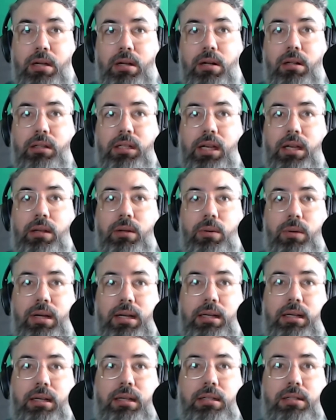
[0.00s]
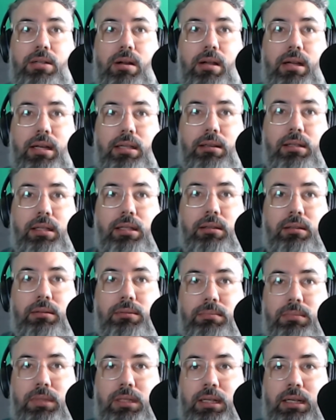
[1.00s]
Although tiny
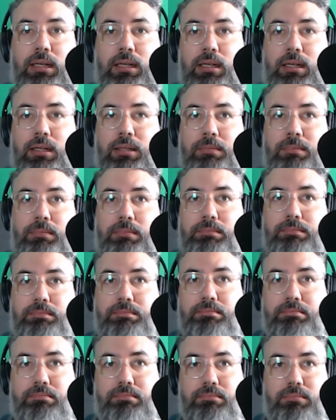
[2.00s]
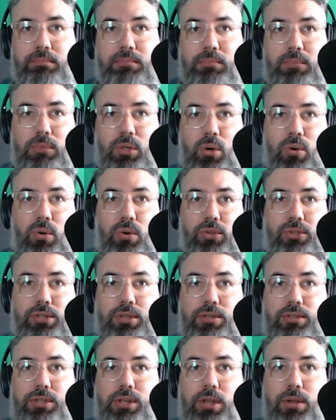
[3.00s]
little horse
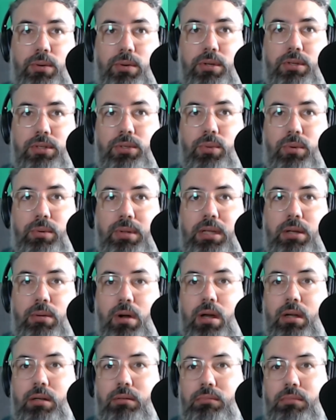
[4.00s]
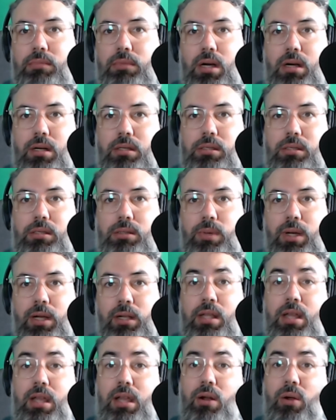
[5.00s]
skewers would be quite nice as
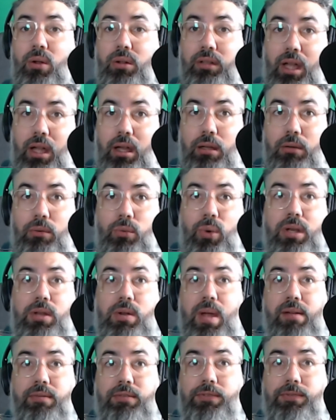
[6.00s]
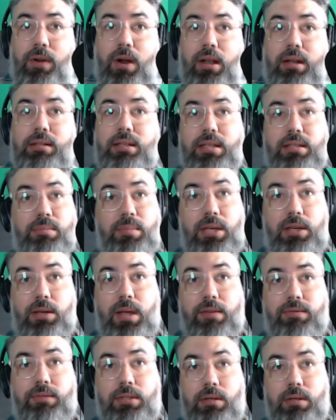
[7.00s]
well. Although when you have a fight, doesn't mean you
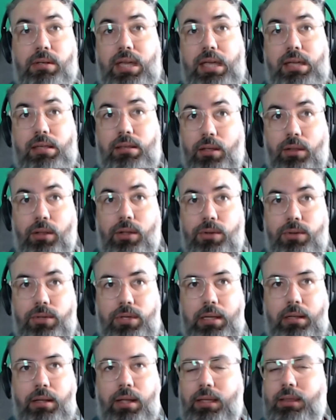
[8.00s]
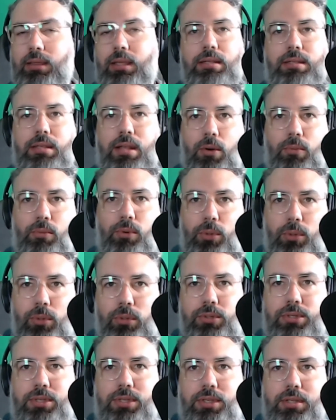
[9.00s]
have to eat the loser. Like, there's no
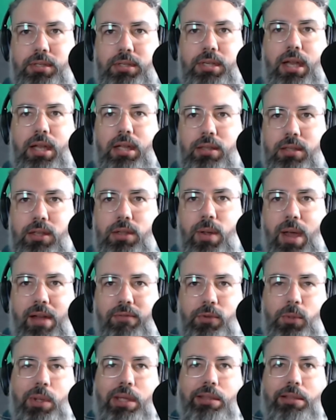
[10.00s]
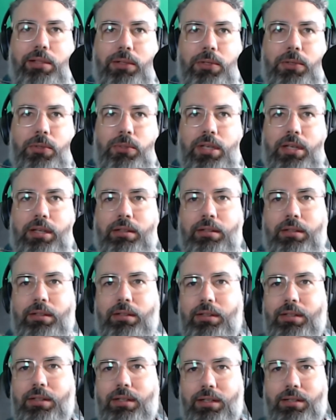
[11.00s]
rules that say that you have to eat the loser.
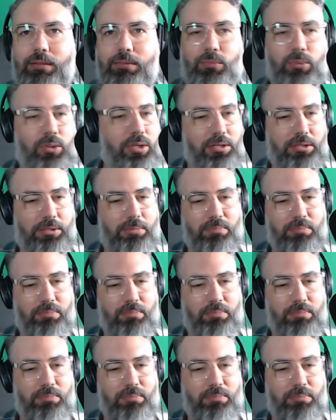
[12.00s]
Just